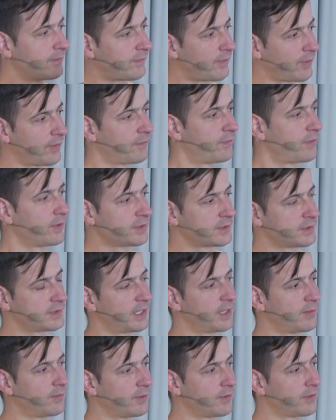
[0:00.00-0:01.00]
for the first
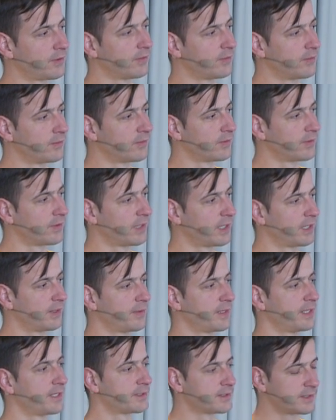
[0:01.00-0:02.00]
time with you and
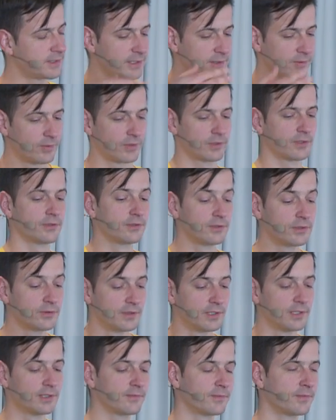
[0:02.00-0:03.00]
they see what you're
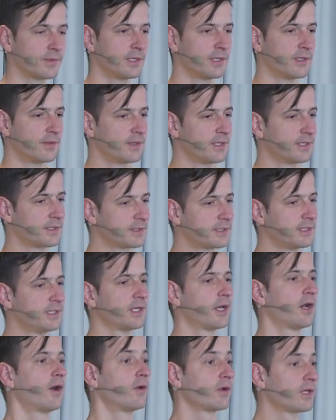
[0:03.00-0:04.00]
doing, they see,
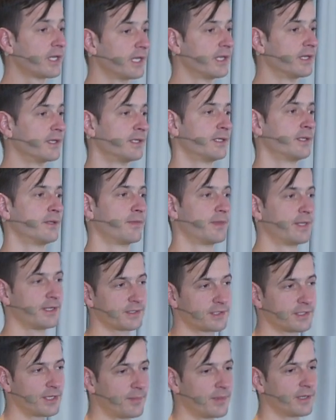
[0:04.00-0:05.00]
okay,
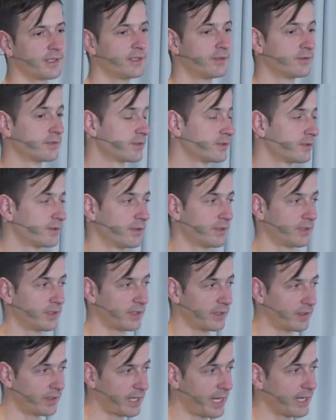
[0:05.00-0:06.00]
there's somebody who's
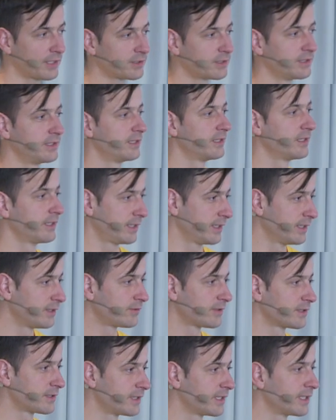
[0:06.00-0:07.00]
actually
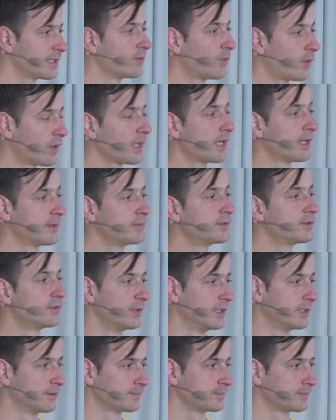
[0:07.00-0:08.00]
interesting in what I'm
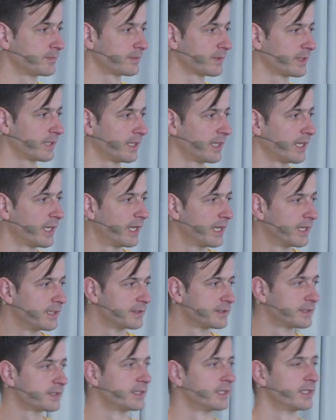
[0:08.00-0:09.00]
doing.
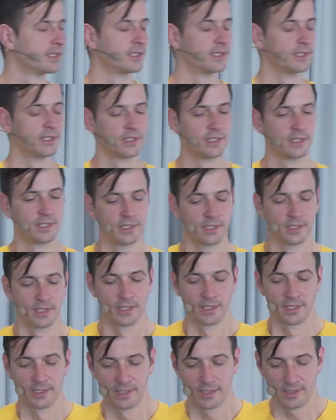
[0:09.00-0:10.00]
And
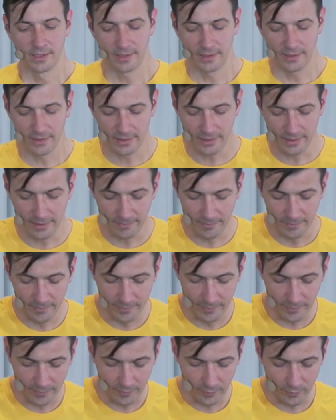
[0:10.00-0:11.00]

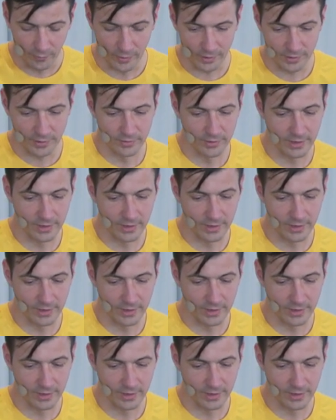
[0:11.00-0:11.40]
um, what you